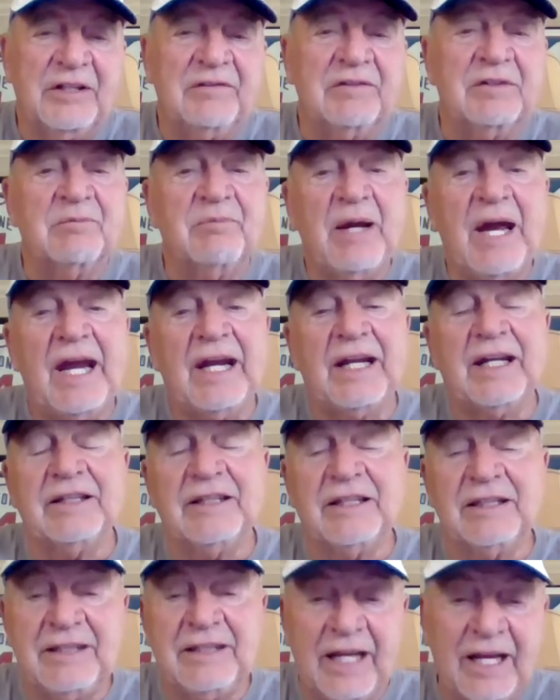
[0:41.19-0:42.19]
Even back
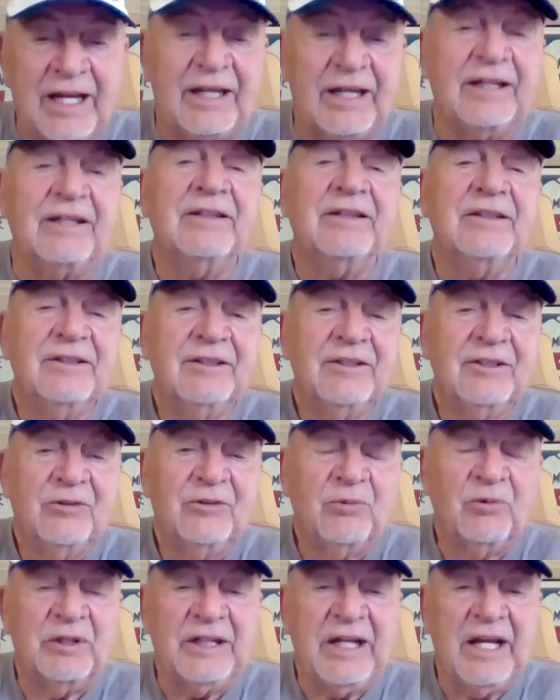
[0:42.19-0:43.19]
in the day
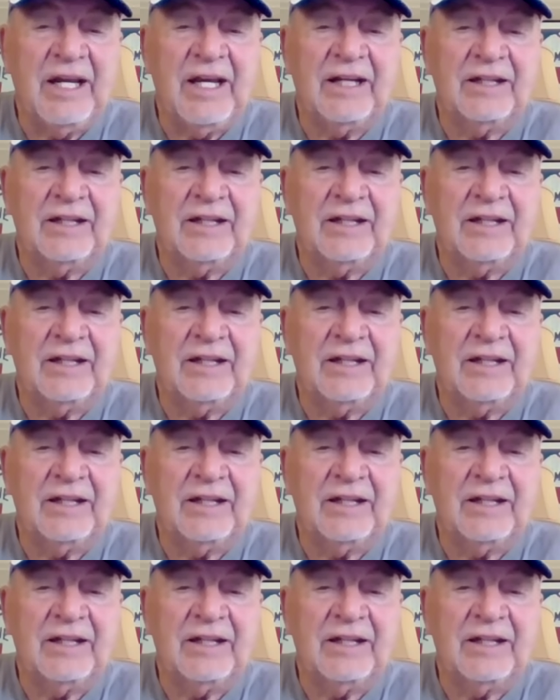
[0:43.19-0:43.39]
when they